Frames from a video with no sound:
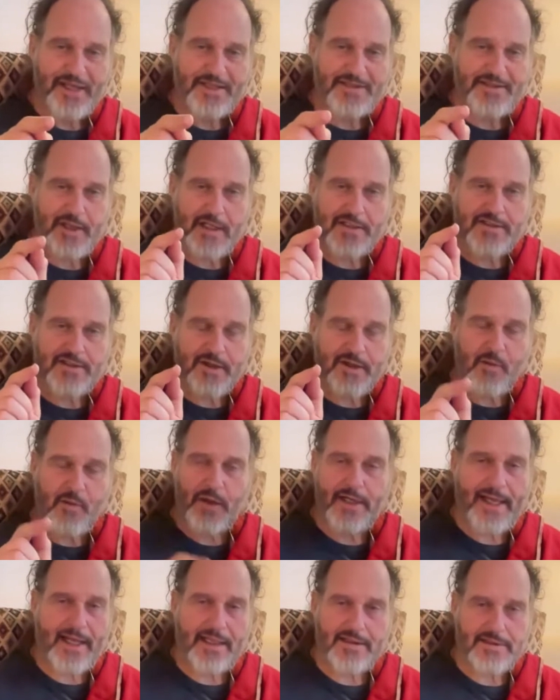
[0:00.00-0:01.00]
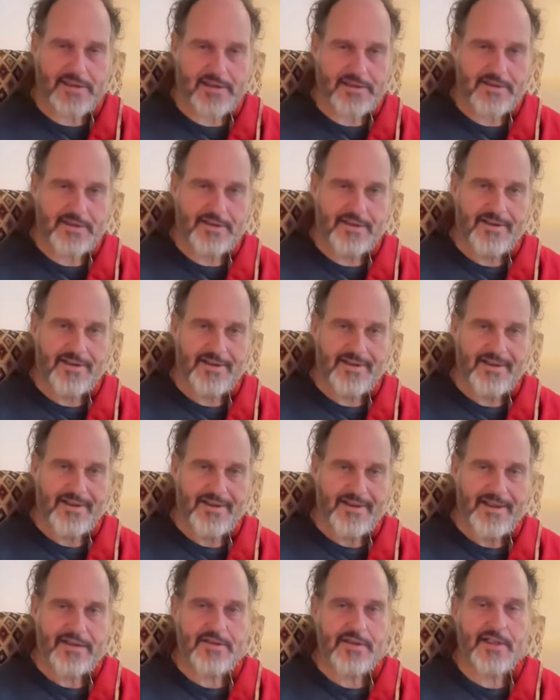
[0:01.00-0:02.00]
It's not someone else.
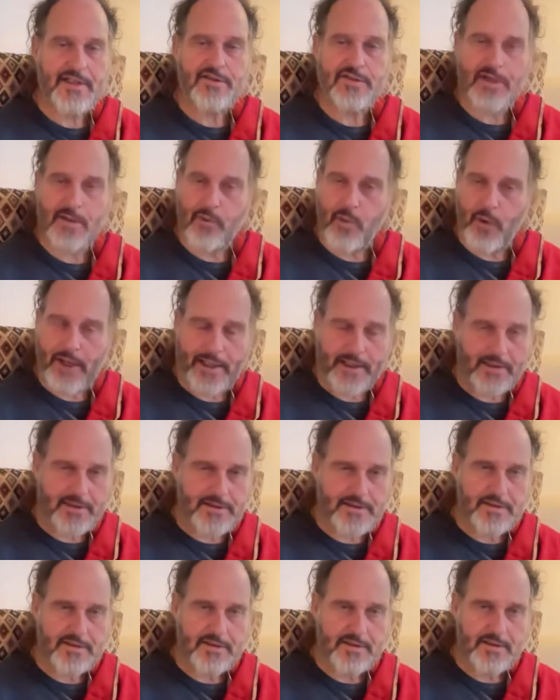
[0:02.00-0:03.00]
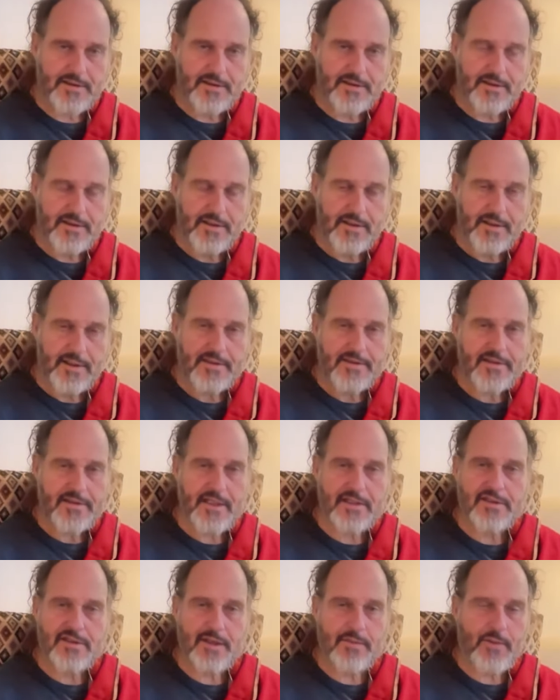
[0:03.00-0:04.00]
It's not somewhere else. It's
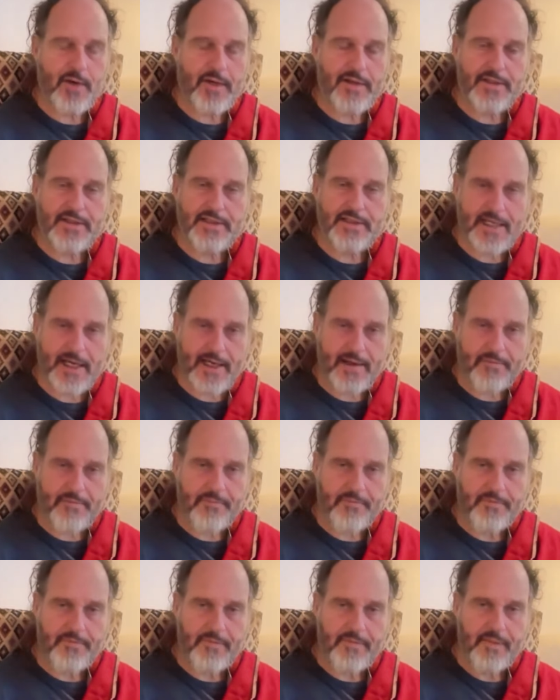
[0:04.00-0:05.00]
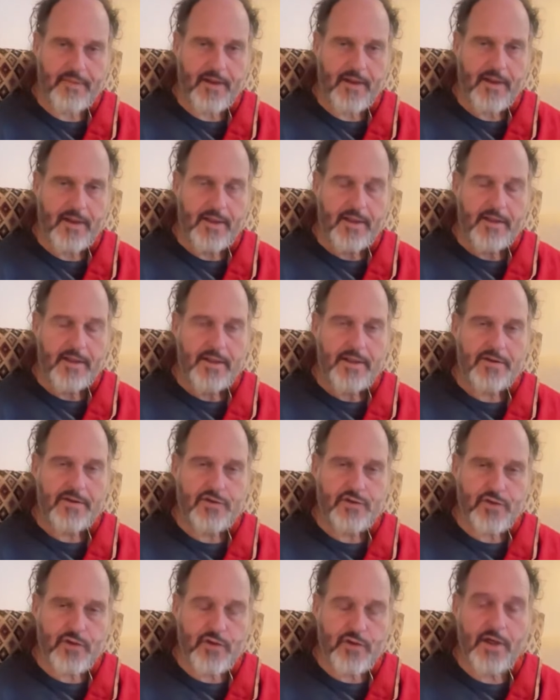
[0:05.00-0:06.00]
not some other time.
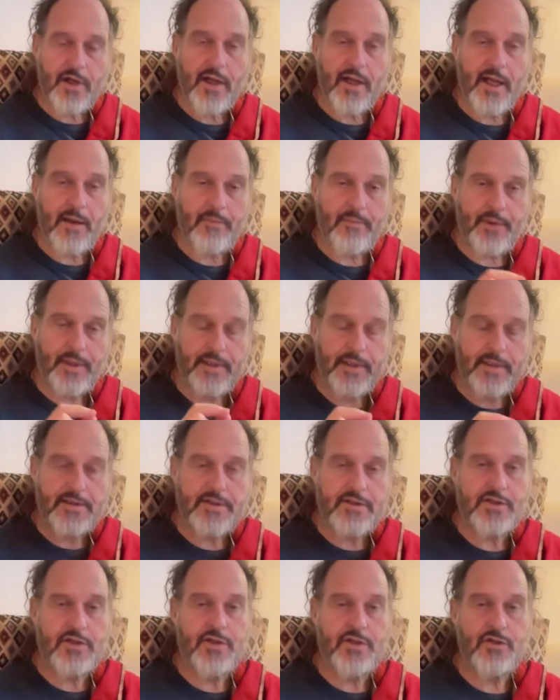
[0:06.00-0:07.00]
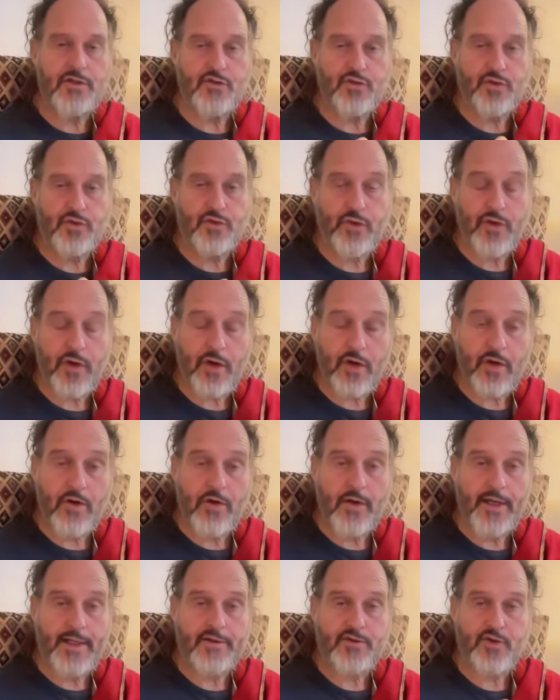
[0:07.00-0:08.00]
It's your ability to
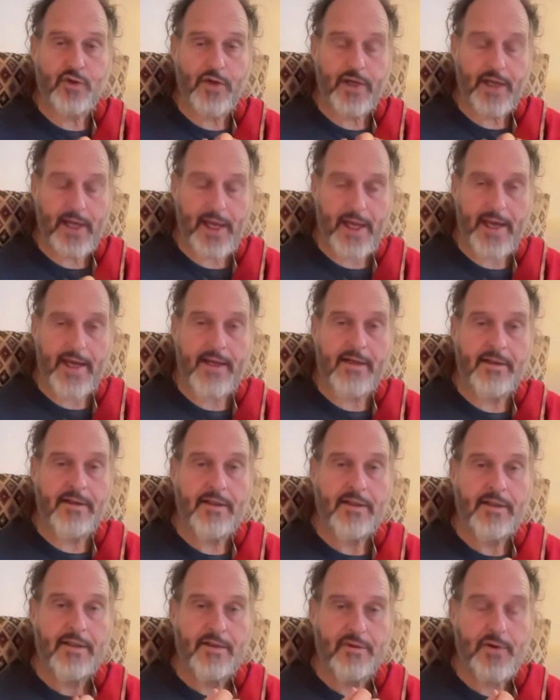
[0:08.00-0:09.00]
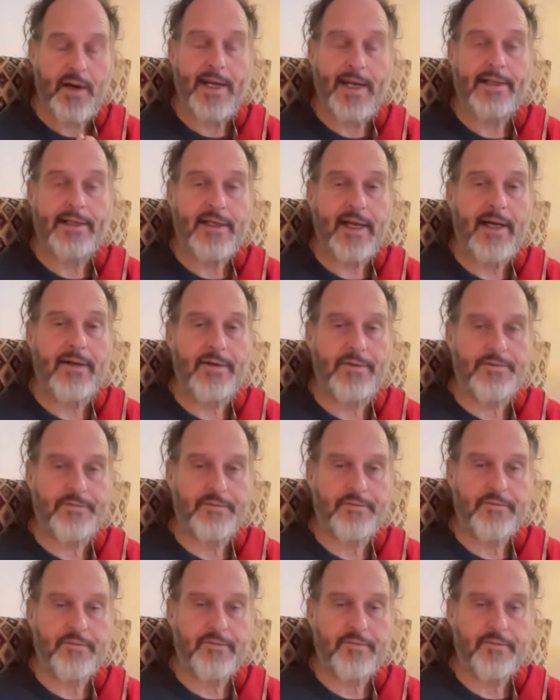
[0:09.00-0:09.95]
know and to care right now,